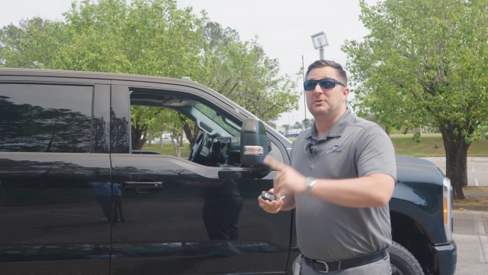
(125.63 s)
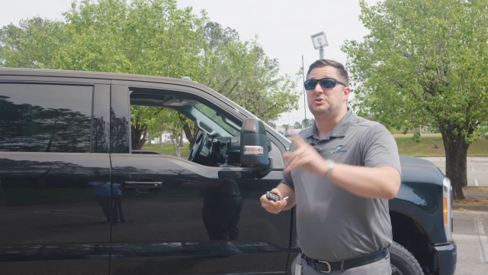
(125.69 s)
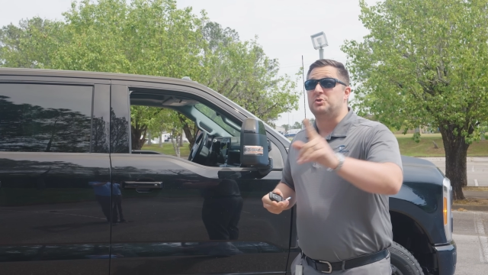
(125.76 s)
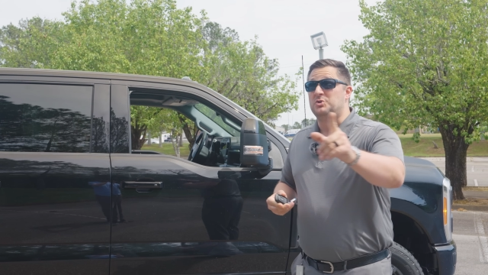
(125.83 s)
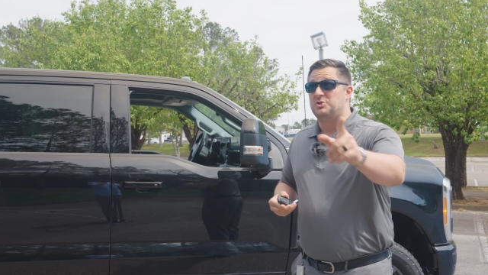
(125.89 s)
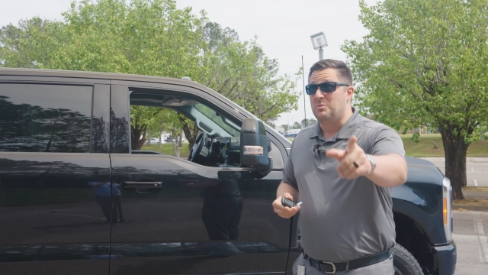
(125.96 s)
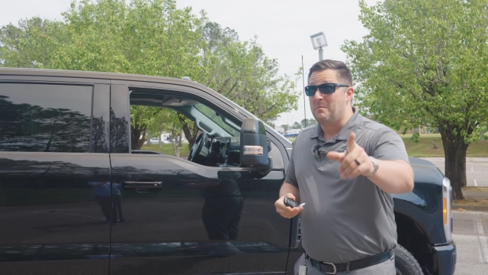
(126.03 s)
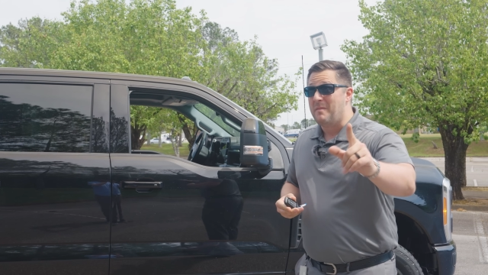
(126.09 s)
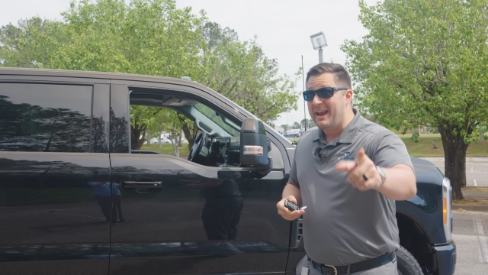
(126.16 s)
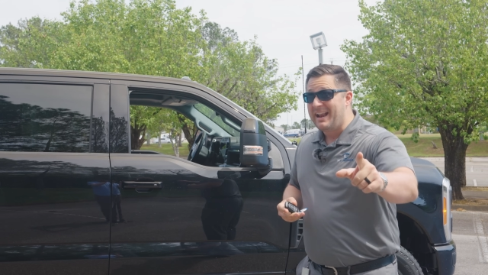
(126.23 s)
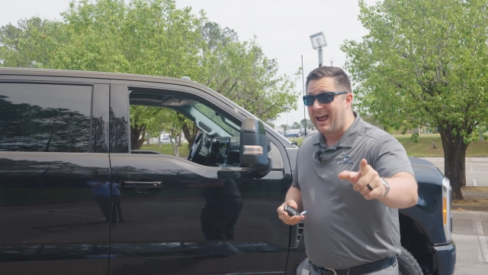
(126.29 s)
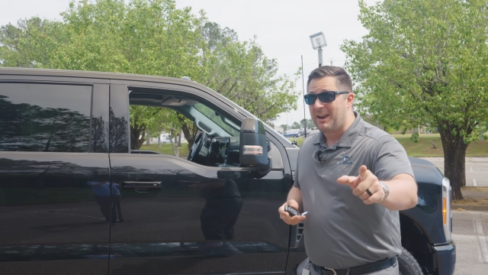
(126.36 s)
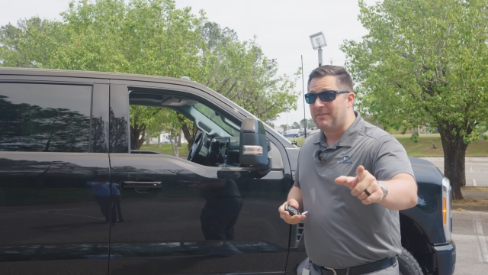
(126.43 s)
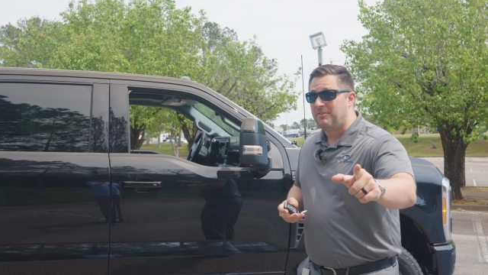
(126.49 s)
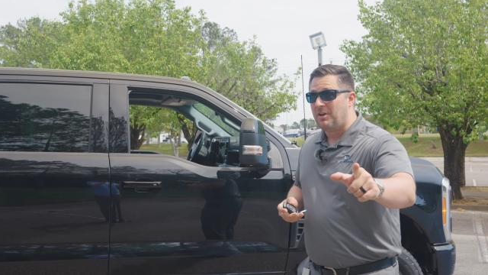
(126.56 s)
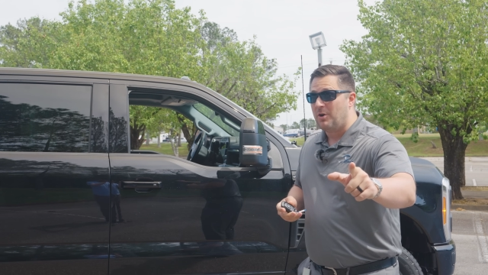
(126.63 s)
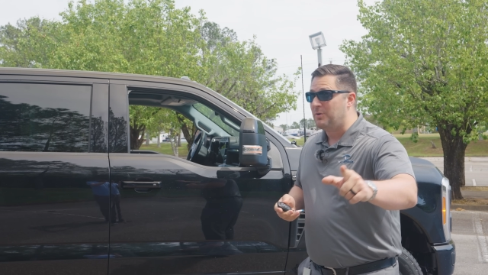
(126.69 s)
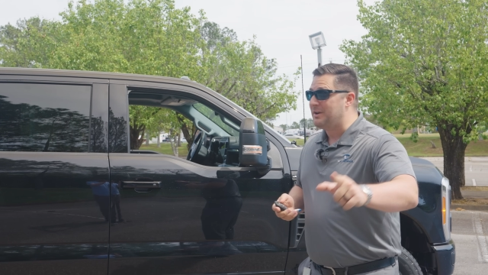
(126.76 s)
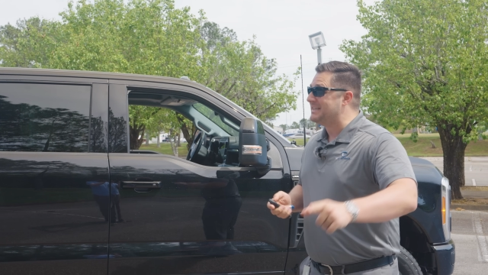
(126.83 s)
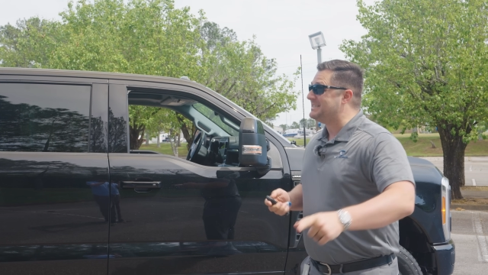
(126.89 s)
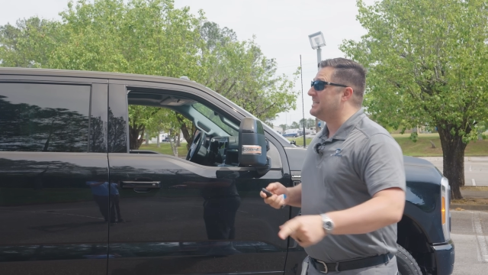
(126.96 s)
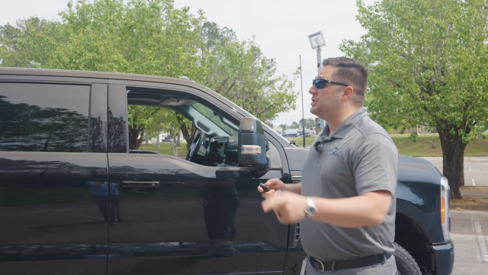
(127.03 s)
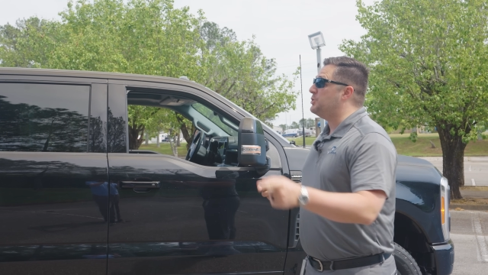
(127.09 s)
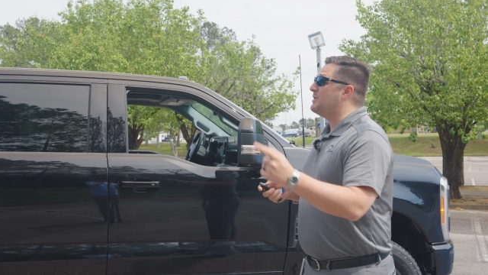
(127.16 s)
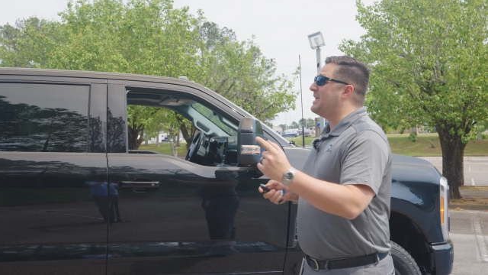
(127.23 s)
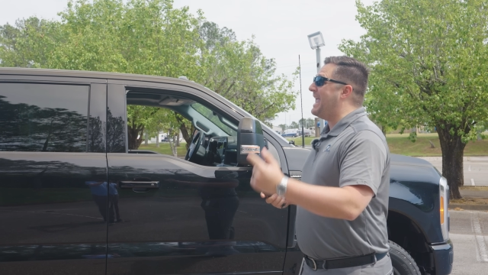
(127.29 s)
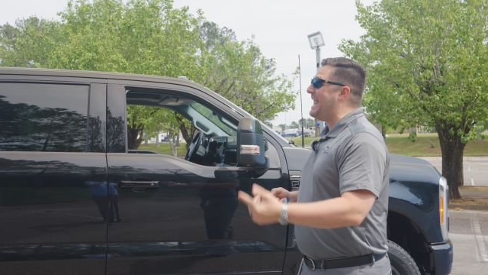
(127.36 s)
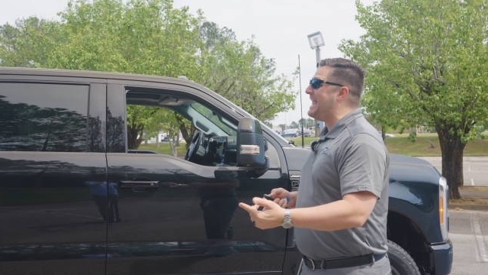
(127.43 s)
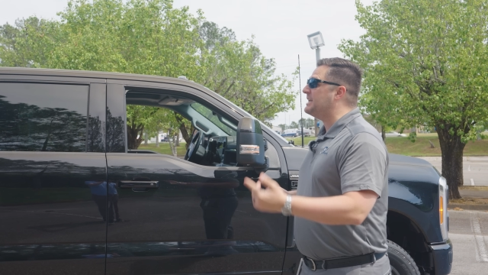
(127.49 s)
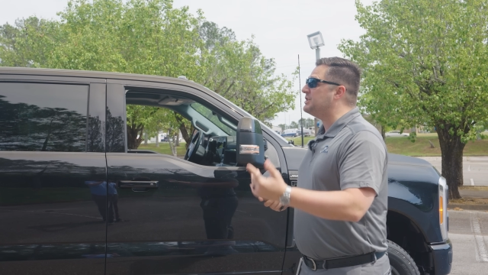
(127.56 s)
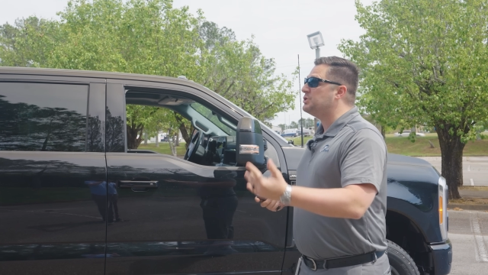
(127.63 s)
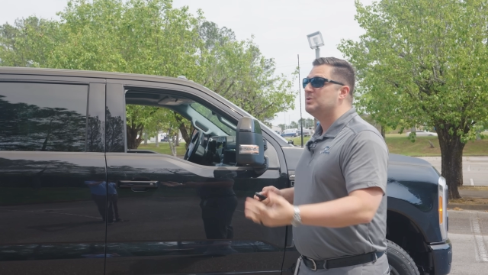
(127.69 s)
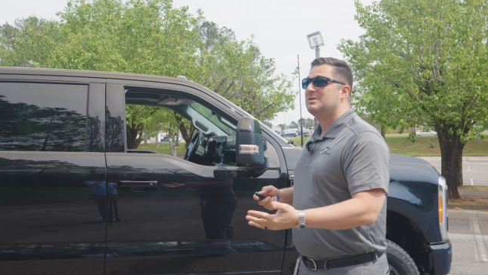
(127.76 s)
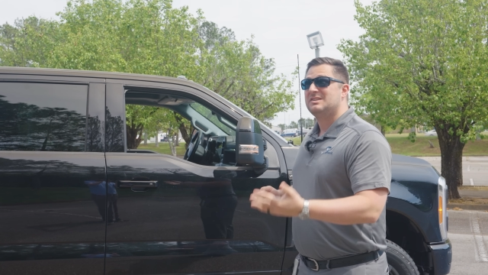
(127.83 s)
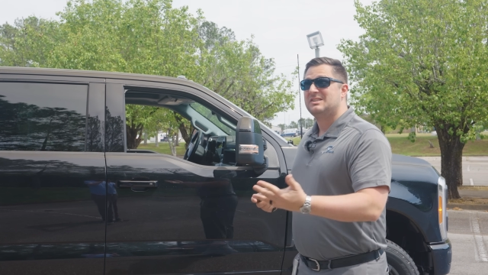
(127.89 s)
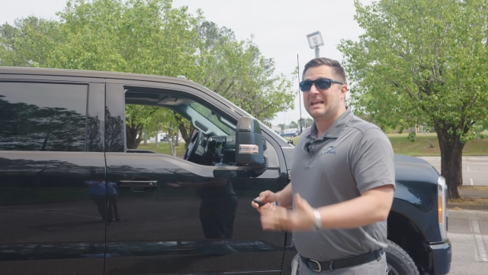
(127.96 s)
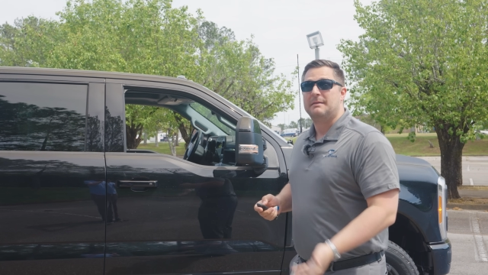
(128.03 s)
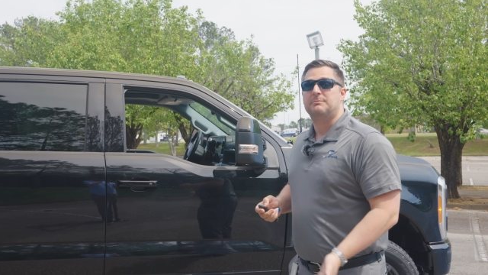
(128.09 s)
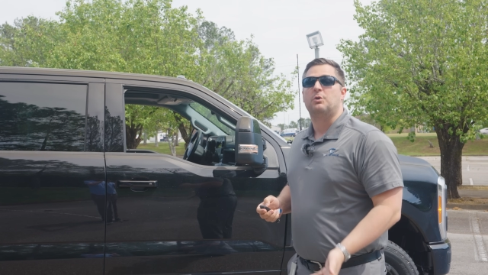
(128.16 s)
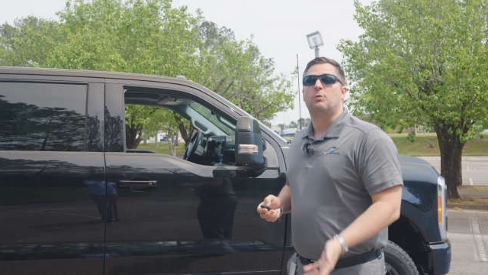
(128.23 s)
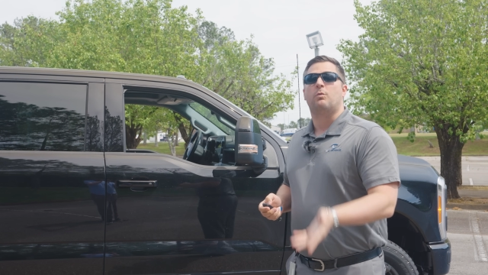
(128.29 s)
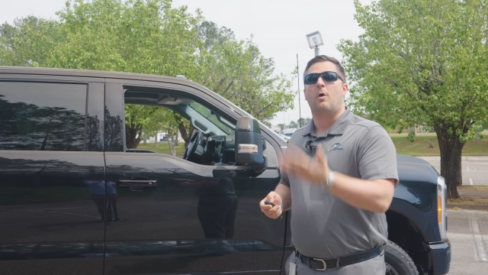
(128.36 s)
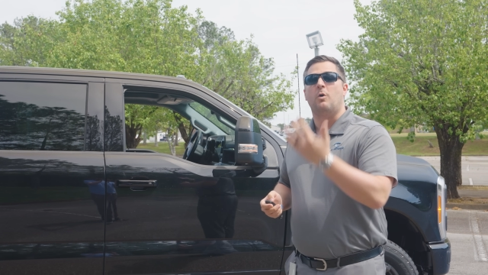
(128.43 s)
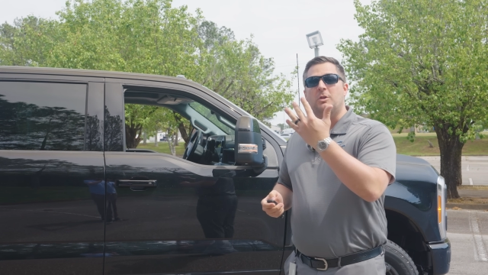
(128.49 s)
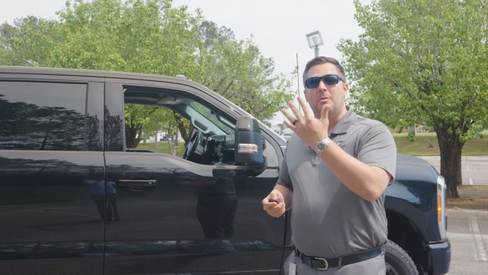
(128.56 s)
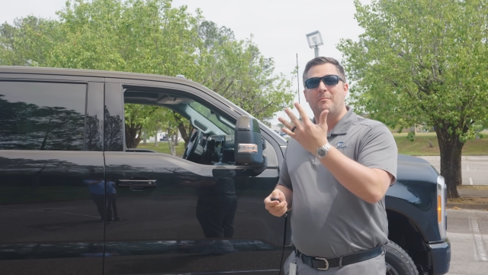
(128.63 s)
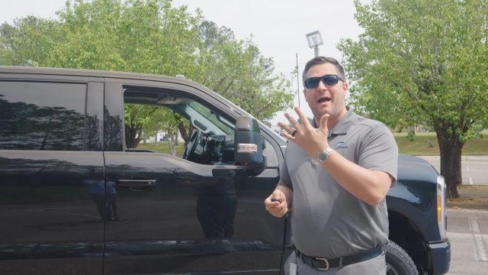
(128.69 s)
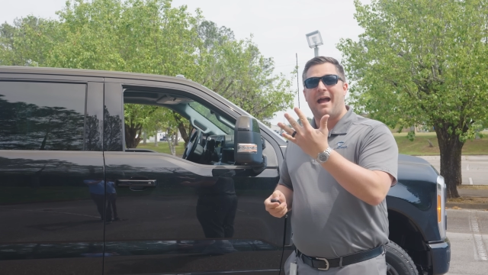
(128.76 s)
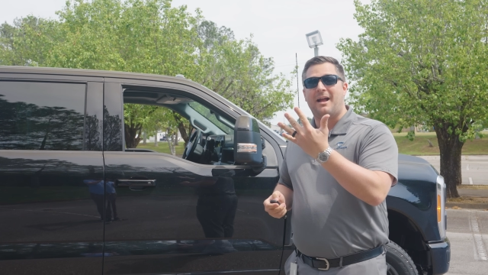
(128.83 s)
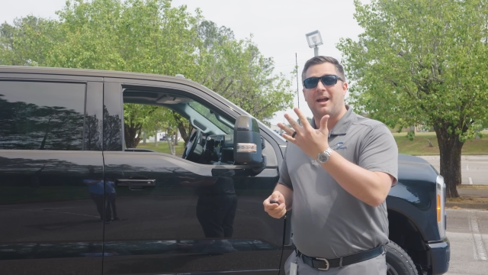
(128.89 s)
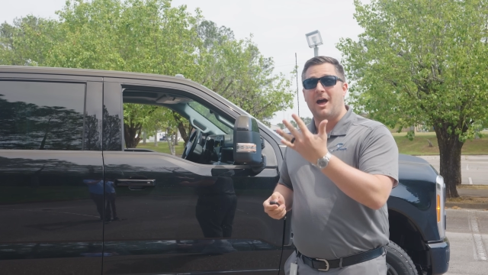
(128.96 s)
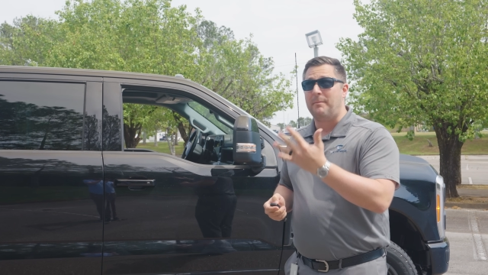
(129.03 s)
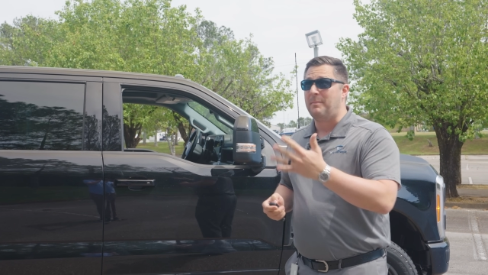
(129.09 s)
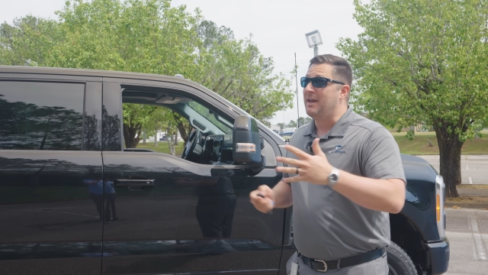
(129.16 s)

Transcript: what you may not have known is that you can't do the same to roll them back up.